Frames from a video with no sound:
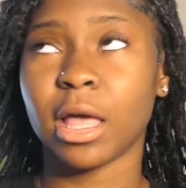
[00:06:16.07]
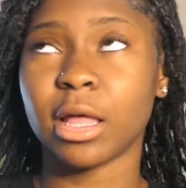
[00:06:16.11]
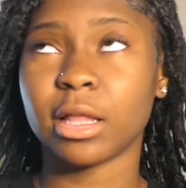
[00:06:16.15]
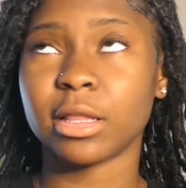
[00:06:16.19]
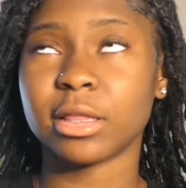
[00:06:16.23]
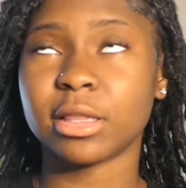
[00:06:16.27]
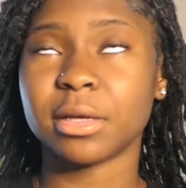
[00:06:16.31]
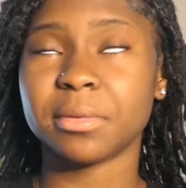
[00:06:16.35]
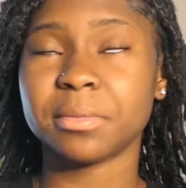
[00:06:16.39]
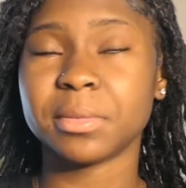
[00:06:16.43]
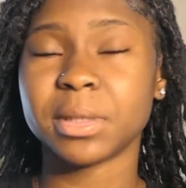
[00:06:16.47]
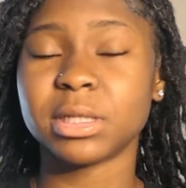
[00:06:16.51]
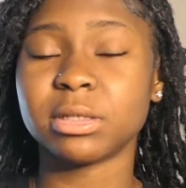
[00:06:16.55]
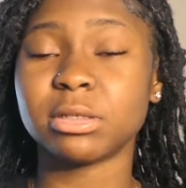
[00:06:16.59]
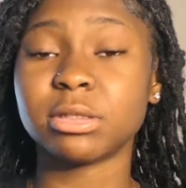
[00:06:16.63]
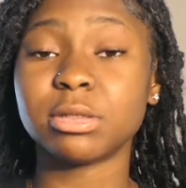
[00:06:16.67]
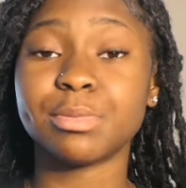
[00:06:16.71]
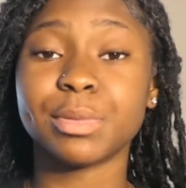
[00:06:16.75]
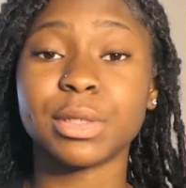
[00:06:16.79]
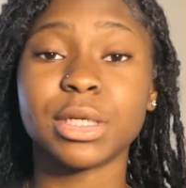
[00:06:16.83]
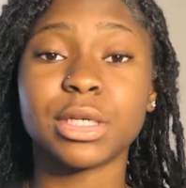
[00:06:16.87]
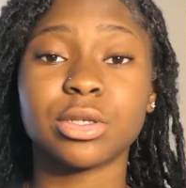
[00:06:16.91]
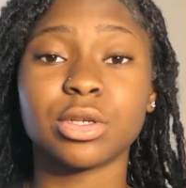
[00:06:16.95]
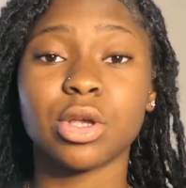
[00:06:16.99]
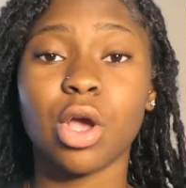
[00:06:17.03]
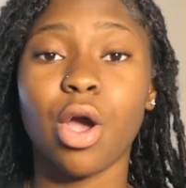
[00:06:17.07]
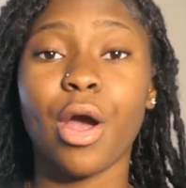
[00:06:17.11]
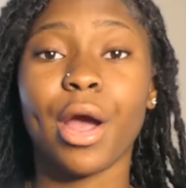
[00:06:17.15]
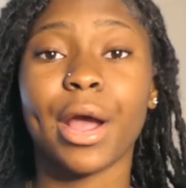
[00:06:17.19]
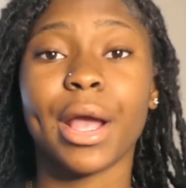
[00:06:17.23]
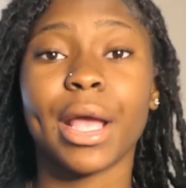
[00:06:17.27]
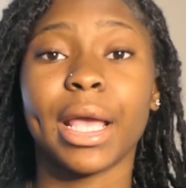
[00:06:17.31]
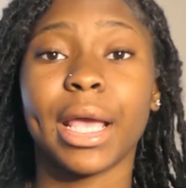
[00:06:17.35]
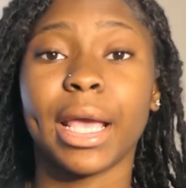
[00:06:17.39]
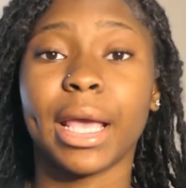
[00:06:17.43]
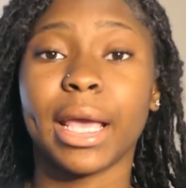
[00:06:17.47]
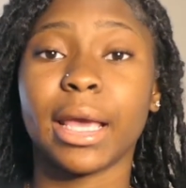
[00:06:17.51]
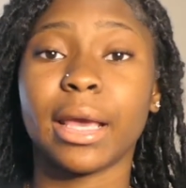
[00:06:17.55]
thumbnails Pixar.
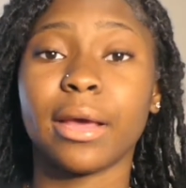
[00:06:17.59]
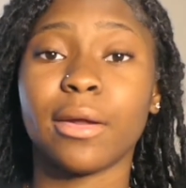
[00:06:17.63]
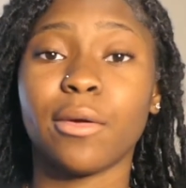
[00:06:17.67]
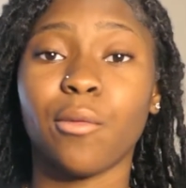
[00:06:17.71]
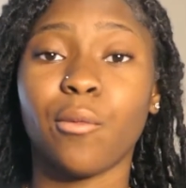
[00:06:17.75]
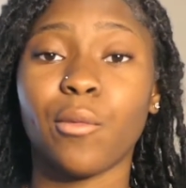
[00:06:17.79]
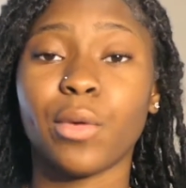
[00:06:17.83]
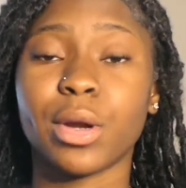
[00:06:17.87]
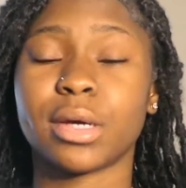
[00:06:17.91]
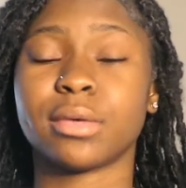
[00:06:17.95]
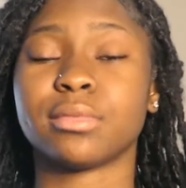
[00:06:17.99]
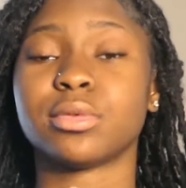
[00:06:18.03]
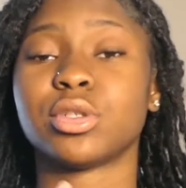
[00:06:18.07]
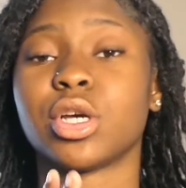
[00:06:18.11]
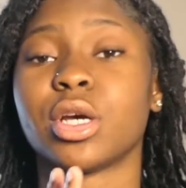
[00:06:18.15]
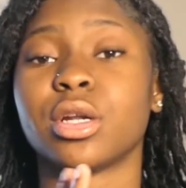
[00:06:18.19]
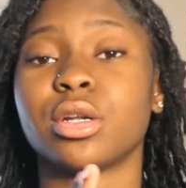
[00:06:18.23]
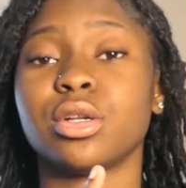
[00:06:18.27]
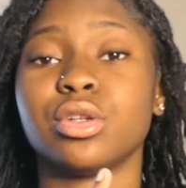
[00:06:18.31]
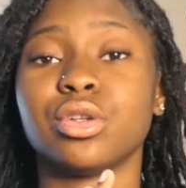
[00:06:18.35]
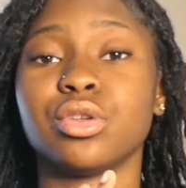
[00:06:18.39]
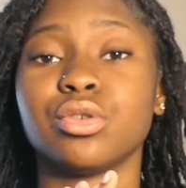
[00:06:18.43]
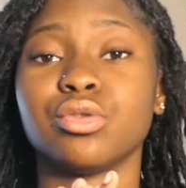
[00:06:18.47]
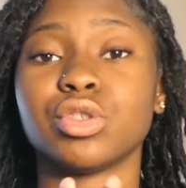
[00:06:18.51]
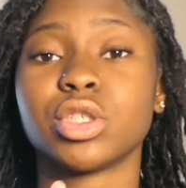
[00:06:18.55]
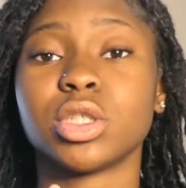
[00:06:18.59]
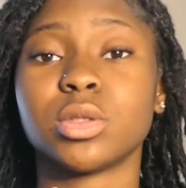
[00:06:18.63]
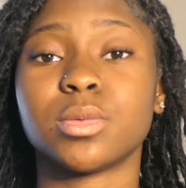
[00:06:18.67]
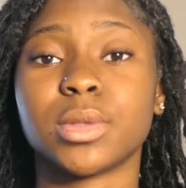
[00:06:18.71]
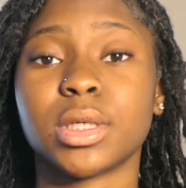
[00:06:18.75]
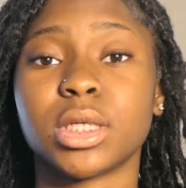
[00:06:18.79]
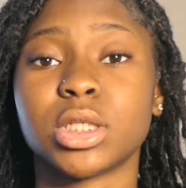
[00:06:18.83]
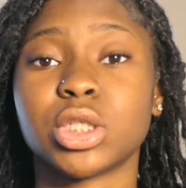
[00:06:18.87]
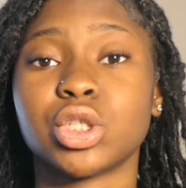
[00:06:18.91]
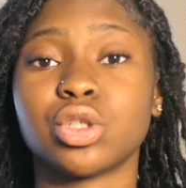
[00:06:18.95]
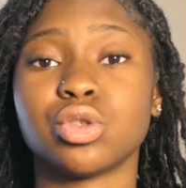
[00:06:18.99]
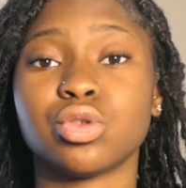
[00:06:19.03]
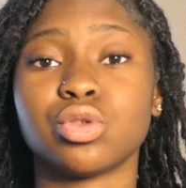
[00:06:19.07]
And when I'm trying to do
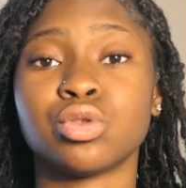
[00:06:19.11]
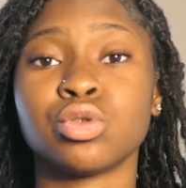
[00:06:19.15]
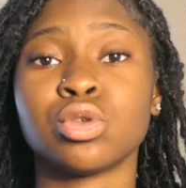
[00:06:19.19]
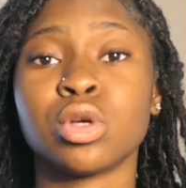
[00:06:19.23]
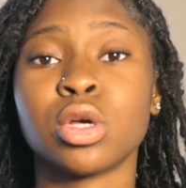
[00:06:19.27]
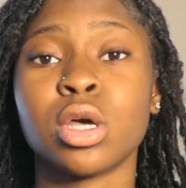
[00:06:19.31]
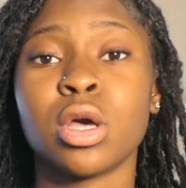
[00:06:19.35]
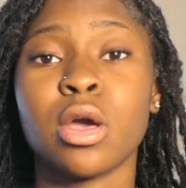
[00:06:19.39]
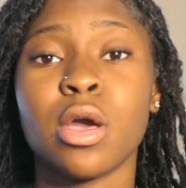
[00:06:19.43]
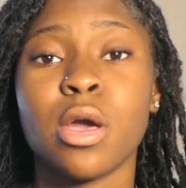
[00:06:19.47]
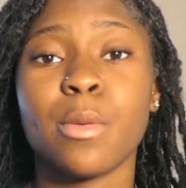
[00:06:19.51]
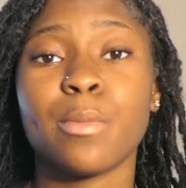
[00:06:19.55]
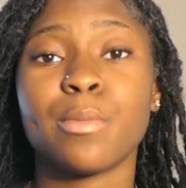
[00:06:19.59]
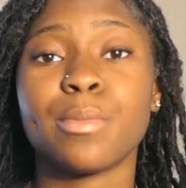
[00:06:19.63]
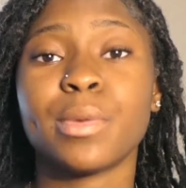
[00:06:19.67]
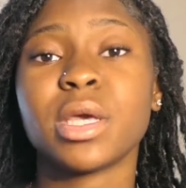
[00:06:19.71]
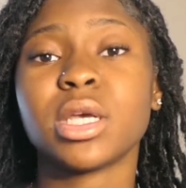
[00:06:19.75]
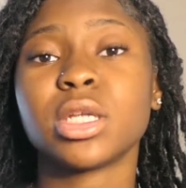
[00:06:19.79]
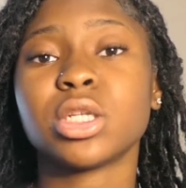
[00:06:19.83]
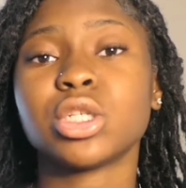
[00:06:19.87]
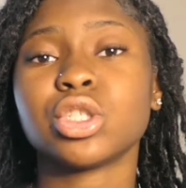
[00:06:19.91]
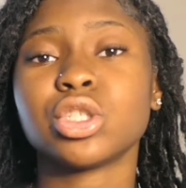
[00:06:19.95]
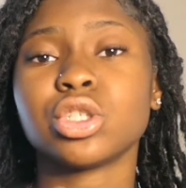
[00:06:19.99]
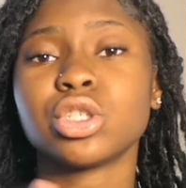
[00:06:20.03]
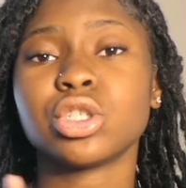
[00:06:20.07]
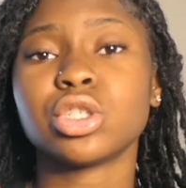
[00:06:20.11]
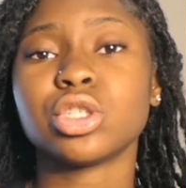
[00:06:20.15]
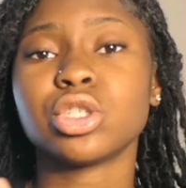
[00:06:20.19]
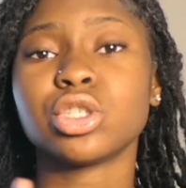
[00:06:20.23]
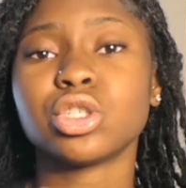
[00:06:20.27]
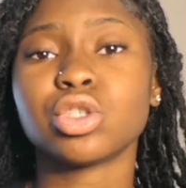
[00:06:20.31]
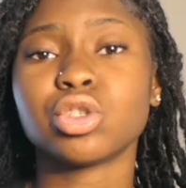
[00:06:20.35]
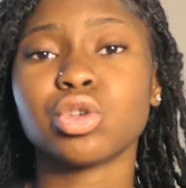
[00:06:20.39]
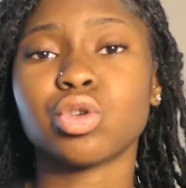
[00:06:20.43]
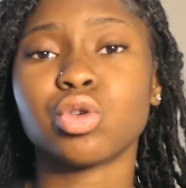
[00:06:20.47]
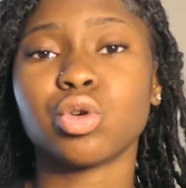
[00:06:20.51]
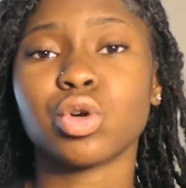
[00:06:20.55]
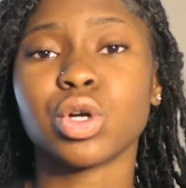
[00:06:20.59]
special pictures
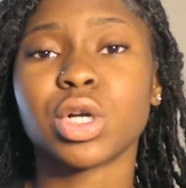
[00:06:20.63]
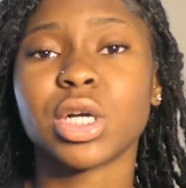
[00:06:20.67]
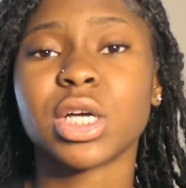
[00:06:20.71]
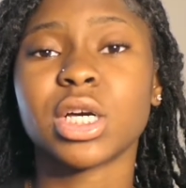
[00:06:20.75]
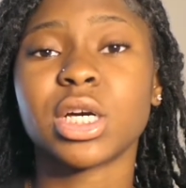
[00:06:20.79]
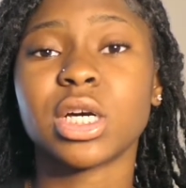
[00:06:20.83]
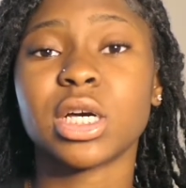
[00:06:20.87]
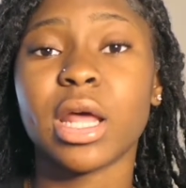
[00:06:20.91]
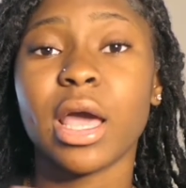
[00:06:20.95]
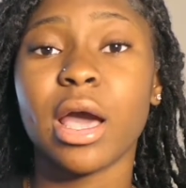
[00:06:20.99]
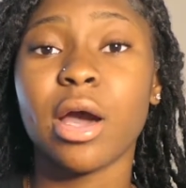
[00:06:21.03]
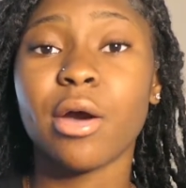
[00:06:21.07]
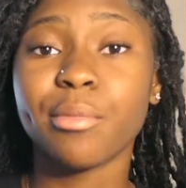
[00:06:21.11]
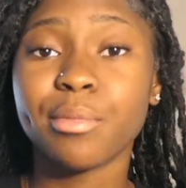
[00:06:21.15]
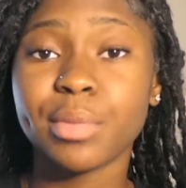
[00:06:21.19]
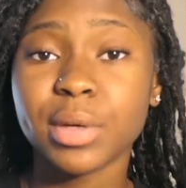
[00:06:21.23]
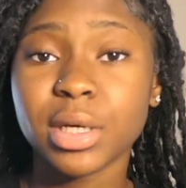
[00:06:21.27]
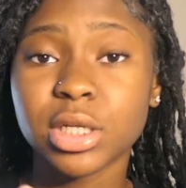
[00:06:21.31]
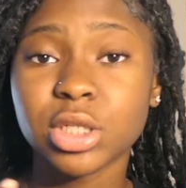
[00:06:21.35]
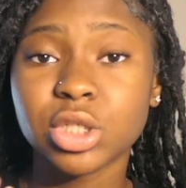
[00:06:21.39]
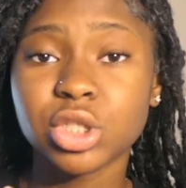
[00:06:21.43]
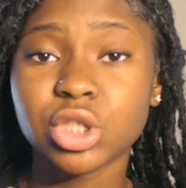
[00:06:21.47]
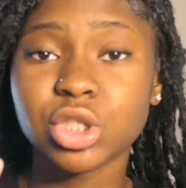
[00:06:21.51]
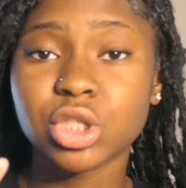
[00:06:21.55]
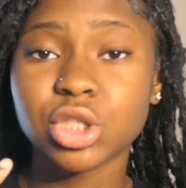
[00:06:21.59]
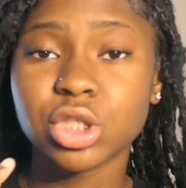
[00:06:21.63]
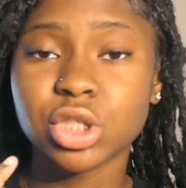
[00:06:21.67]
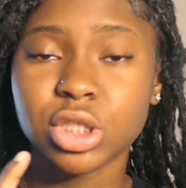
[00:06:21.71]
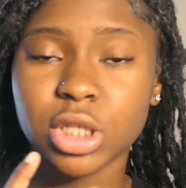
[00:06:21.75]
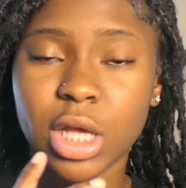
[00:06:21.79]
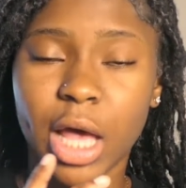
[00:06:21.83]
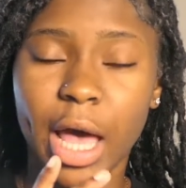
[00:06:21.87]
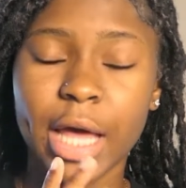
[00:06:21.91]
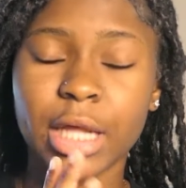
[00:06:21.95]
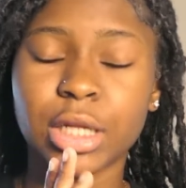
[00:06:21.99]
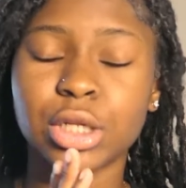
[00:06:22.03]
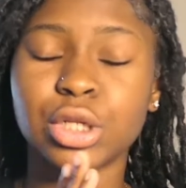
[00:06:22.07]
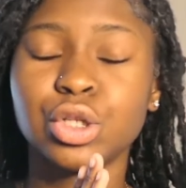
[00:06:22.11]
or cut out pictures,
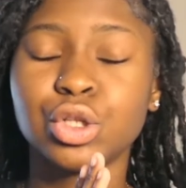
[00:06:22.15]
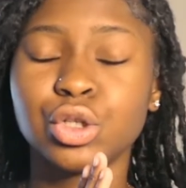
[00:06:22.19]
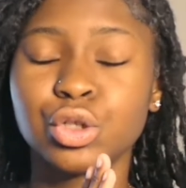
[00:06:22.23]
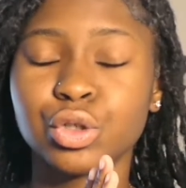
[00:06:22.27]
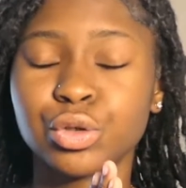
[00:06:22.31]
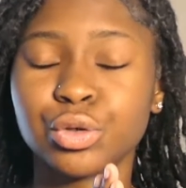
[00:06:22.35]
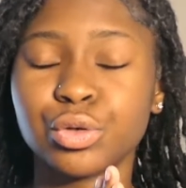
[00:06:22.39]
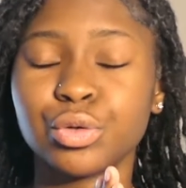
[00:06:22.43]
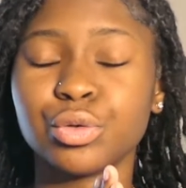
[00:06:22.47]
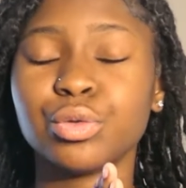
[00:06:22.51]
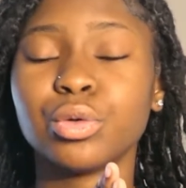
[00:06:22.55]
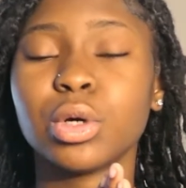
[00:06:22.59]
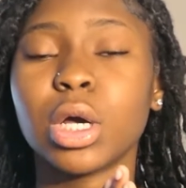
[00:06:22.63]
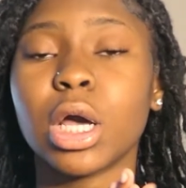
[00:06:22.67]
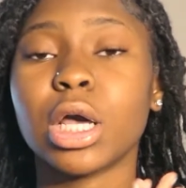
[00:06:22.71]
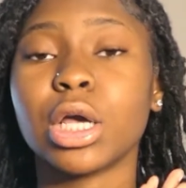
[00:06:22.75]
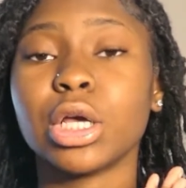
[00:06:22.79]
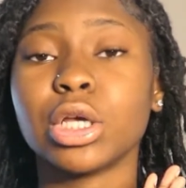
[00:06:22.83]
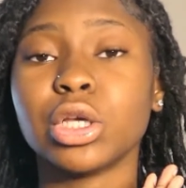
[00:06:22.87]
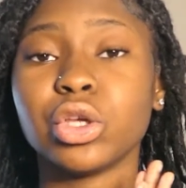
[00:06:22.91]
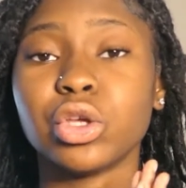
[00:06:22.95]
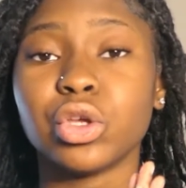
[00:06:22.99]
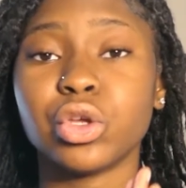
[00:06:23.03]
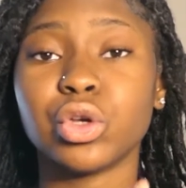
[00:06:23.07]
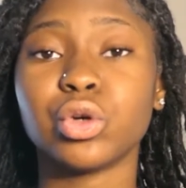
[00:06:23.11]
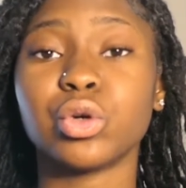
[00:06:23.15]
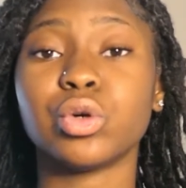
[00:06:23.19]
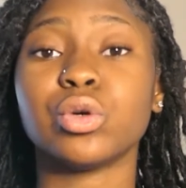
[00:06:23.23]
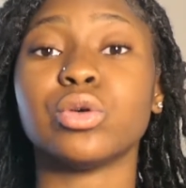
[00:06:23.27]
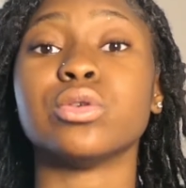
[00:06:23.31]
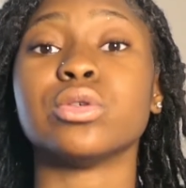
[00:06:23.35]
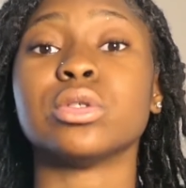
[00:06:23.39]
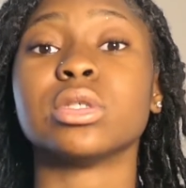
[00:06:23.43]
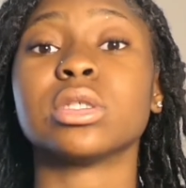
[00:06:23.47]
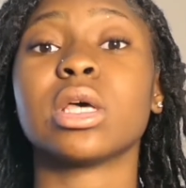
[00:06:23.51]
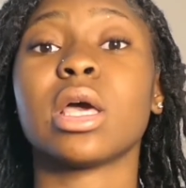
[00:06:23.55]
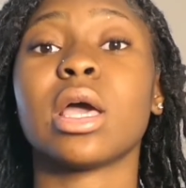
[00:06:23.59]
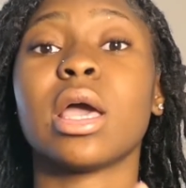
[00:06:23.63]
I do
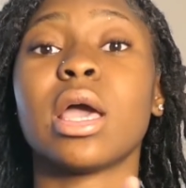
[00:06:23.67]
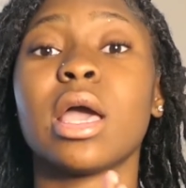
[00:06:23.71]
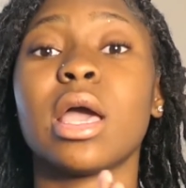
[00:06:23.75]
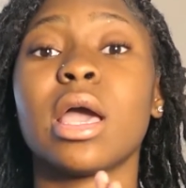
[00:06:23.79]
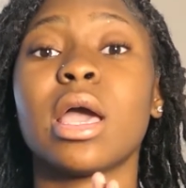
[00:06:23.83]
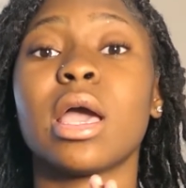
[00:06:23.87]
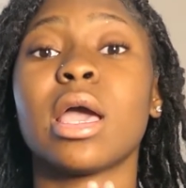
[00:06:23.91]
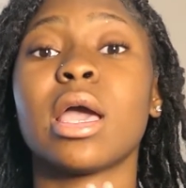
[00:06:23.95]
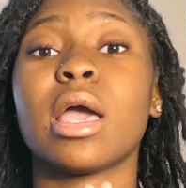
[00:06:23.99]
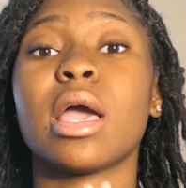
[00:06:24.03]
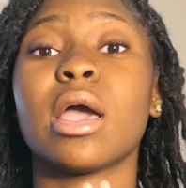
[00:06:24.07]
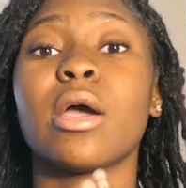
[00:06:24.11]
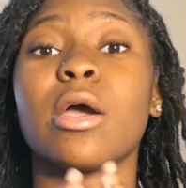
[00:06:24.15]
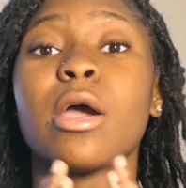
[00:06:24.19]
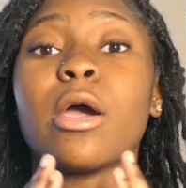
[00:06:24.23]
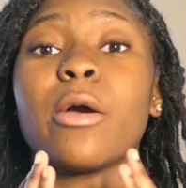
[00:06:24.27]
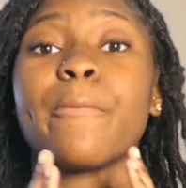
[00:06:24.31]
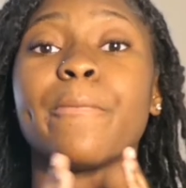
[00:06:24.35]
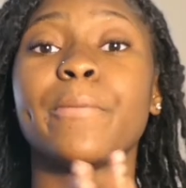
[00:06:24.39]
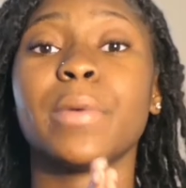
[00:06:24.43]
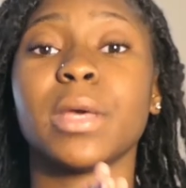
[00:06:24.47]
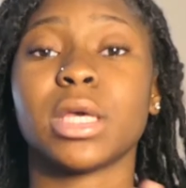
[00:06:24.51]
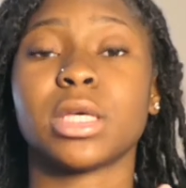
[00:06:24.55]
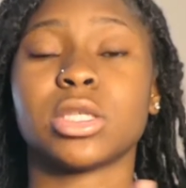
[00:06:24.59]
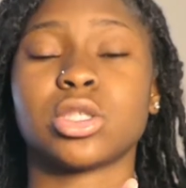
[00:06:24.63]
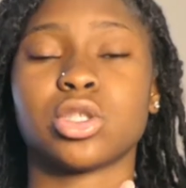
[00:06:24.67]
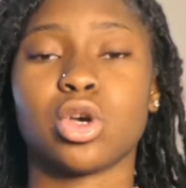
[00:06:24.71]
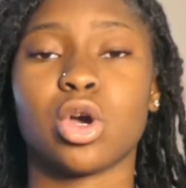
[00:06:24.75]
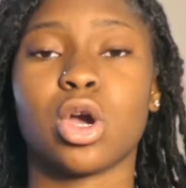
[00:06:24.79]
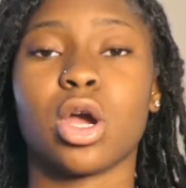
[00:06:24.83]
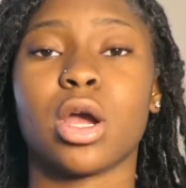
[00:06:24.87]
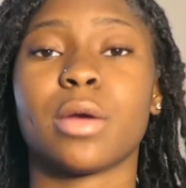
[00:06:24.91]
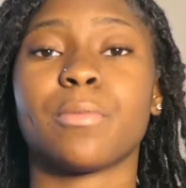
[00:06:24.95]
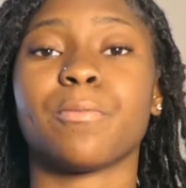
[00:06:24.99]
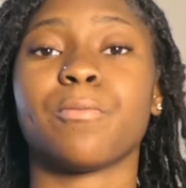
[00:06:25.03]
use Pixar.